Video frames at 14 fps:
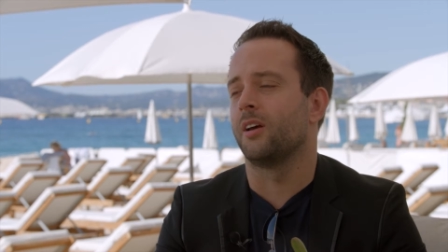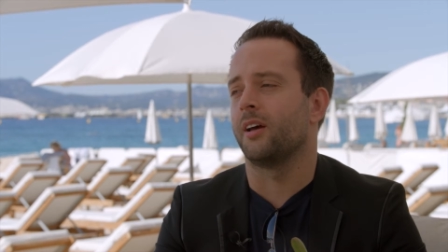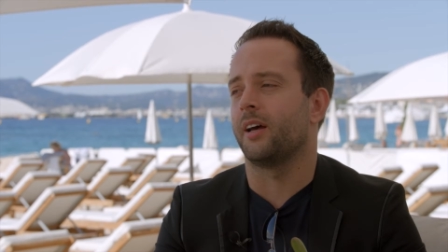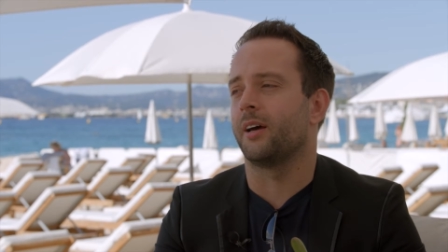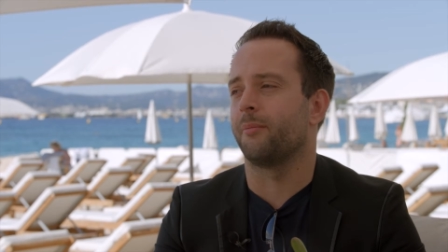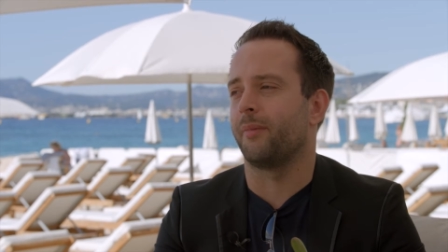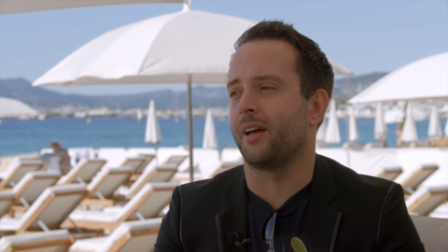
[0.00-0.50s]

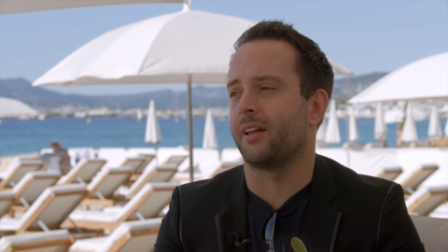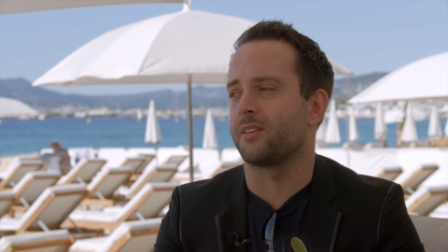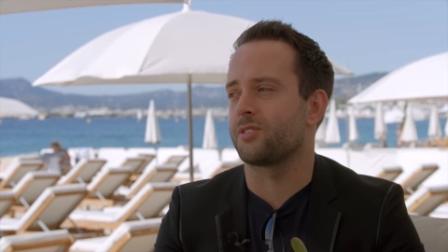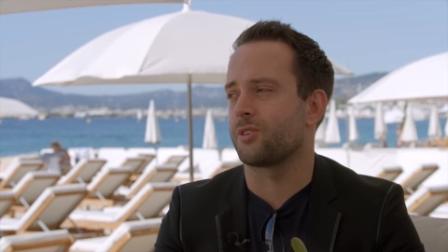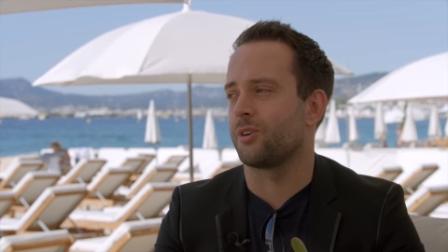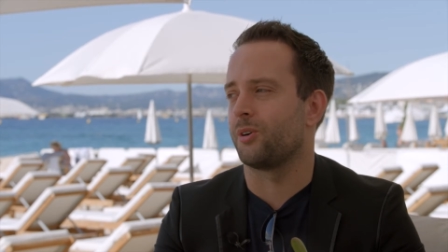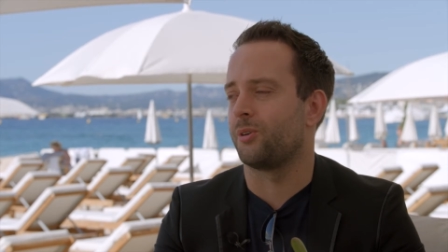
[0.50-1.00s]
And
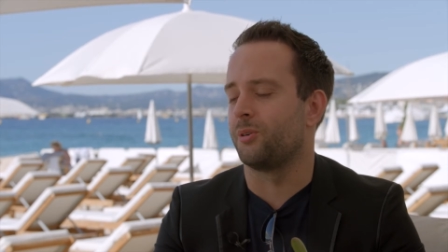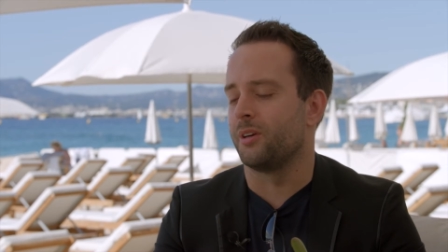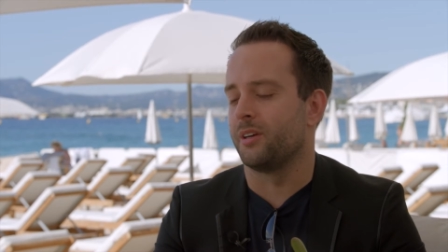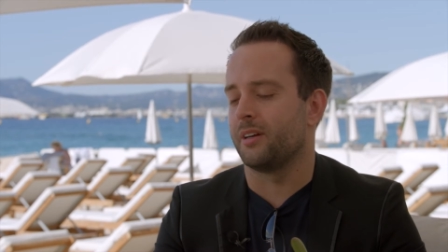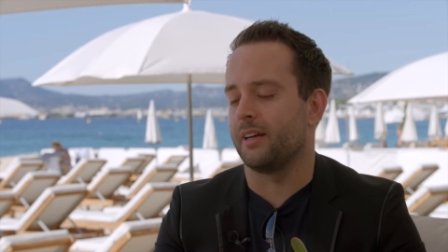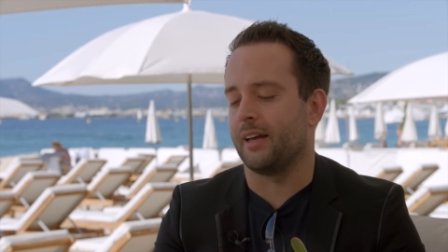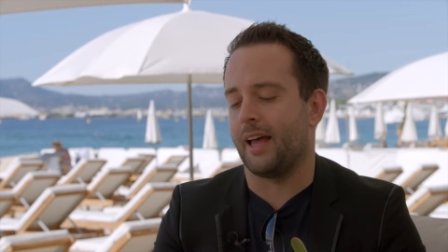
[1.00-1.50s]
so
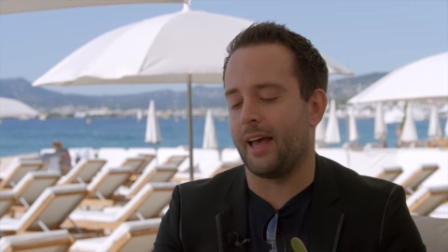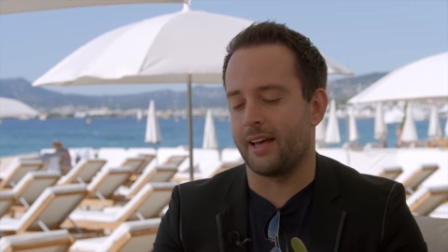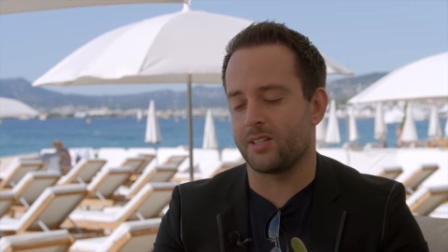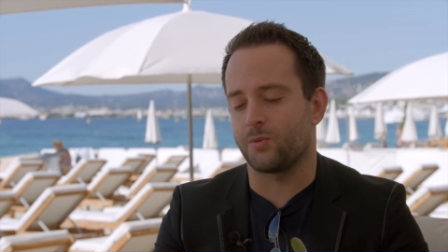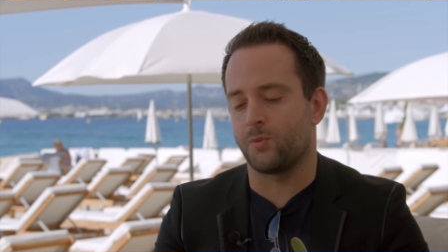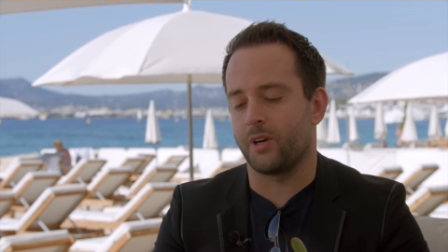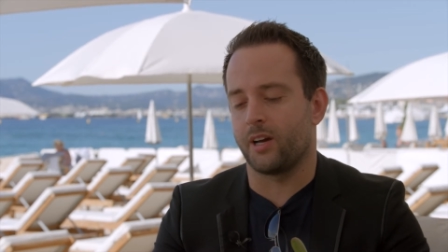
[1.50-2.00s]

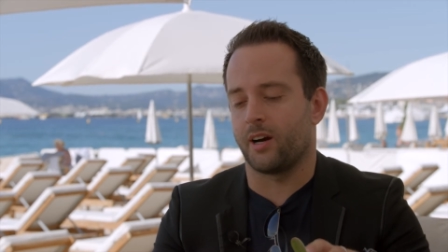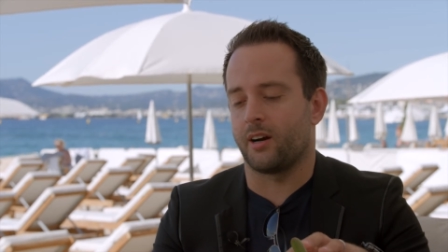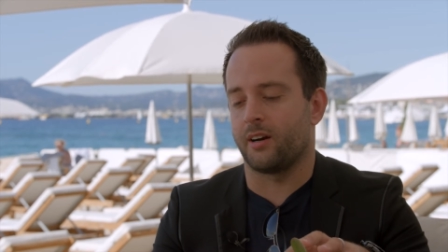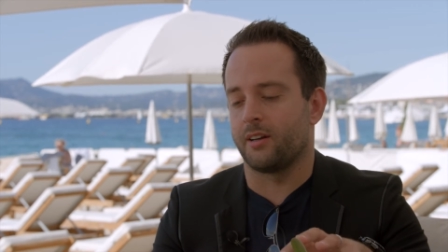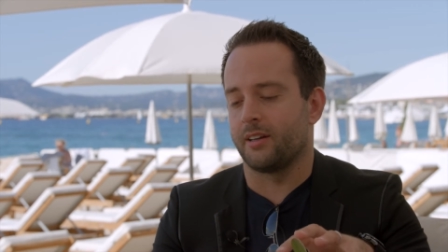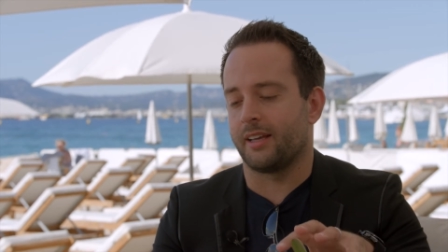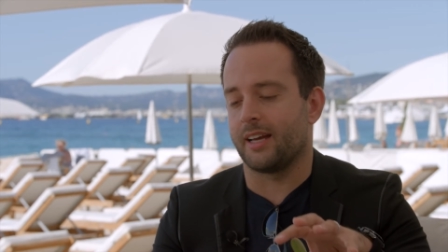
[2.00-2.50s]
as we
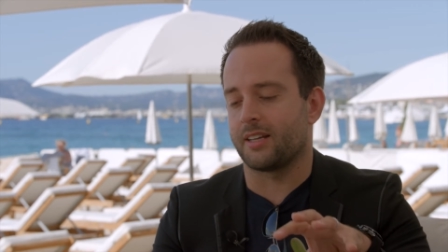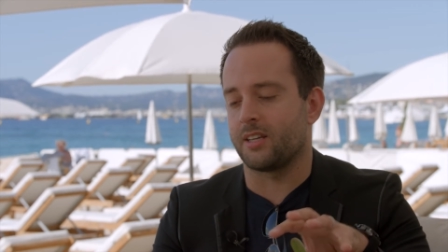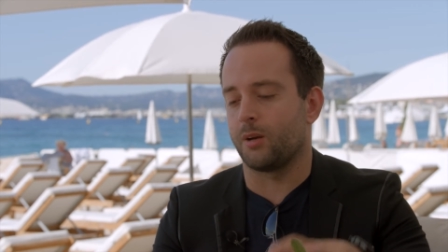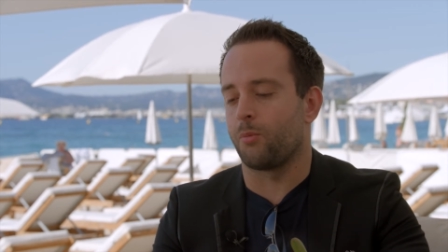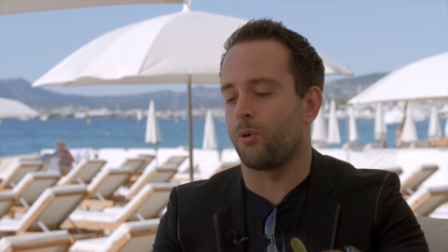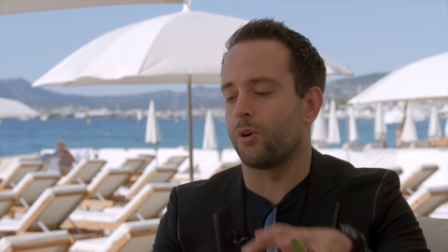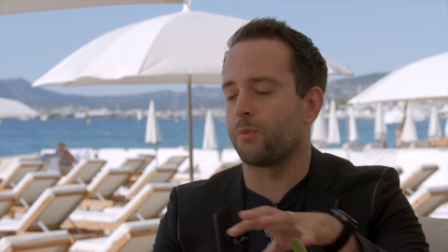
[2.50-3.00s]
are
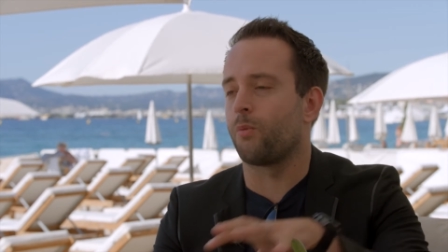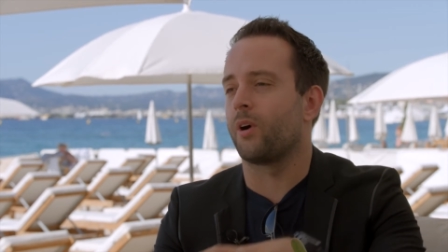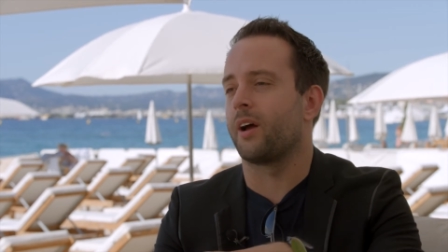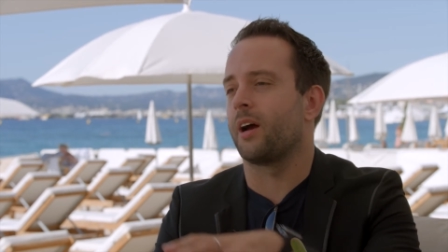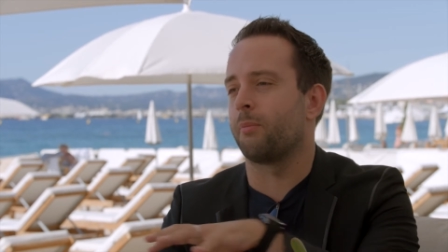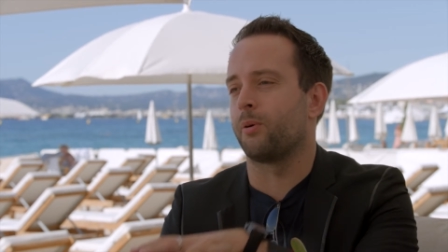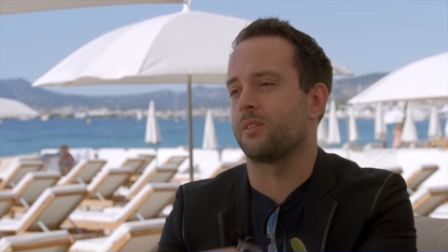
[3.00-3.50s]
getting more and more
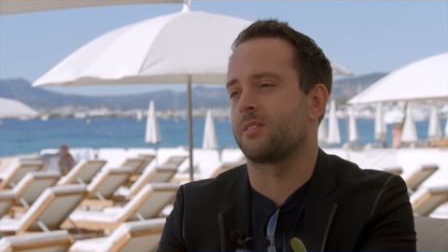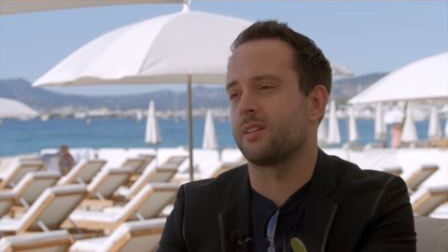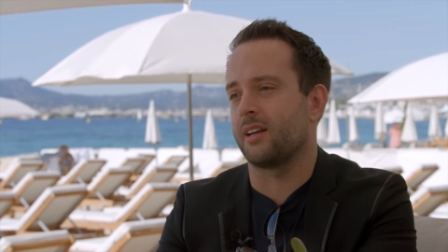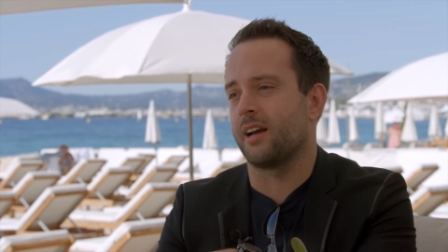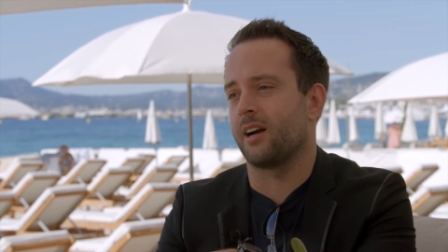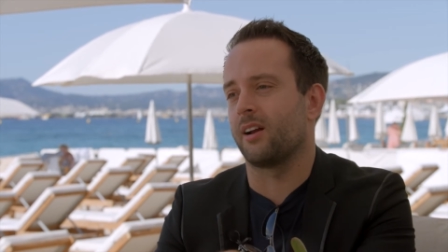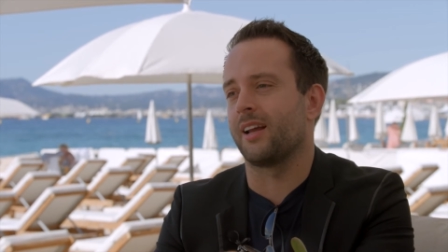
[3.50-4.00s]
airports
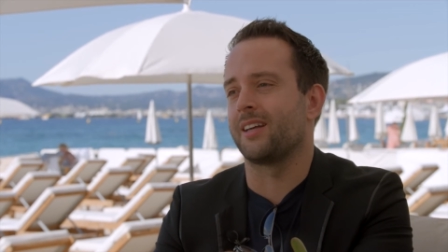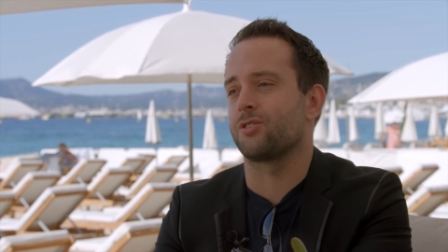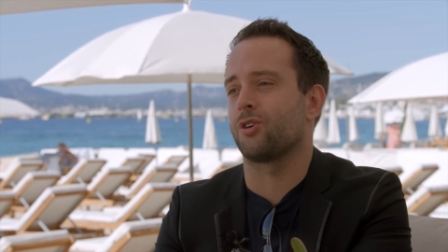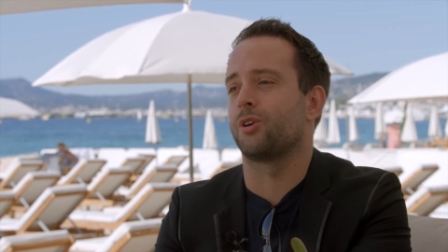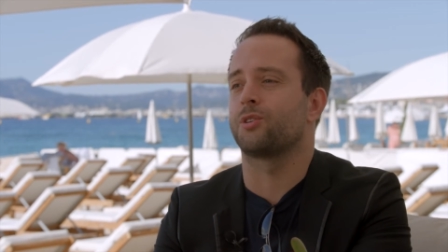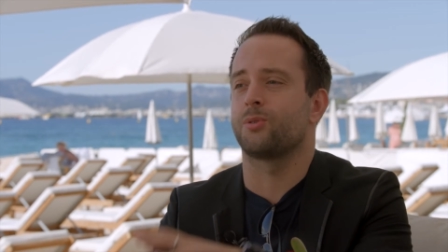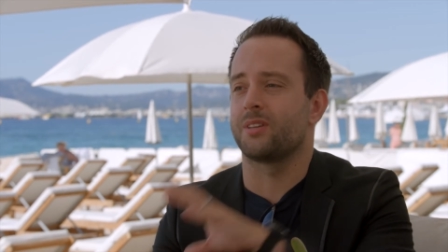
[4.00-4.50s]
and airlines
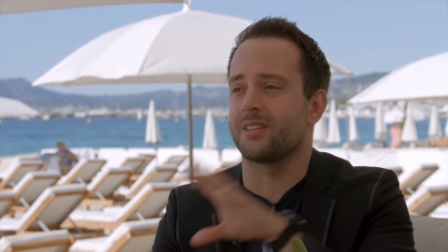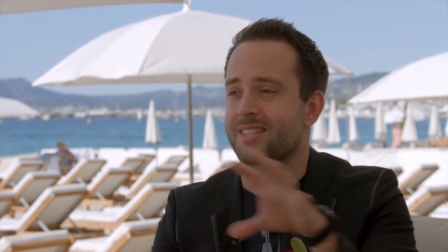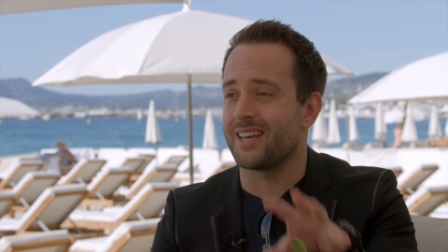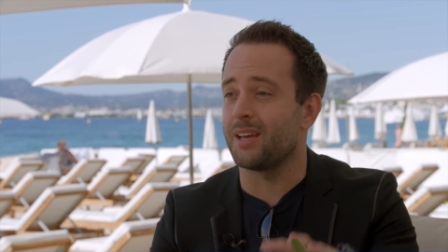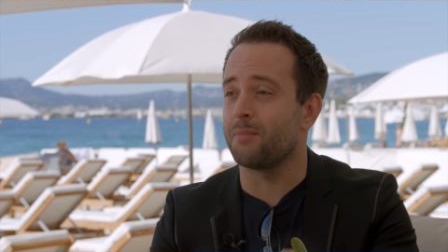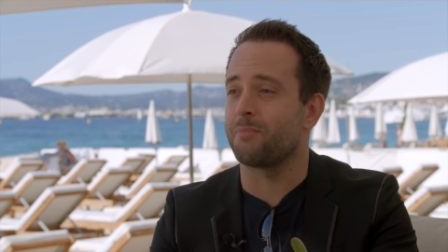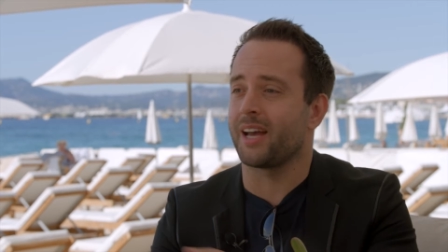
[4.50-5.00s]
onto the
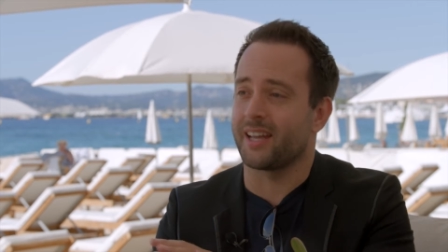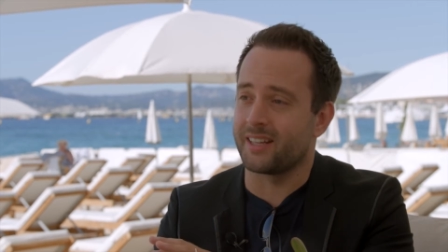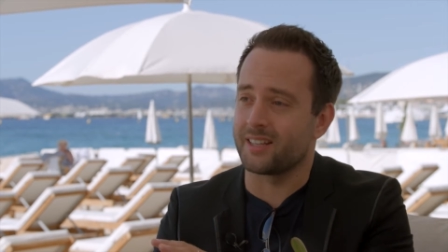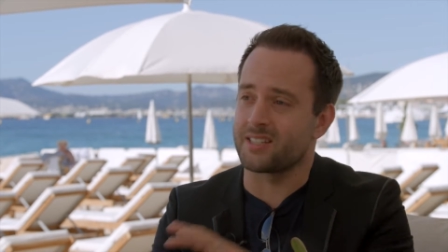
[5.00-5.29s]
same back-end